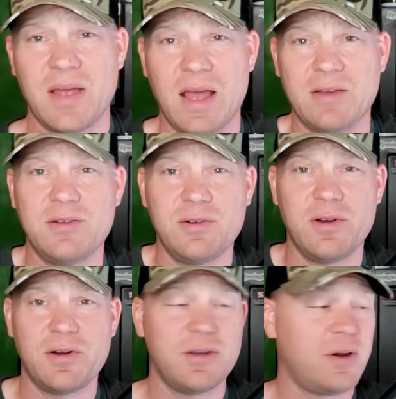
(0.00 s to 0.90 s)
at
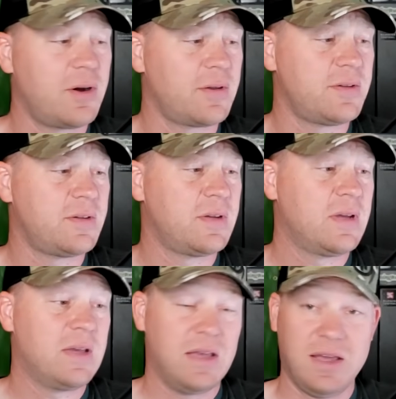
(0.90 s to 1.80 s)
200 yards,
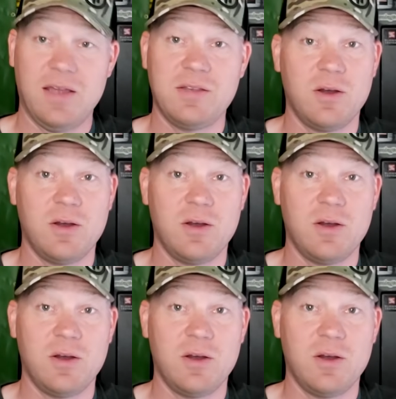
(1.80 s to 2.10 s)
it's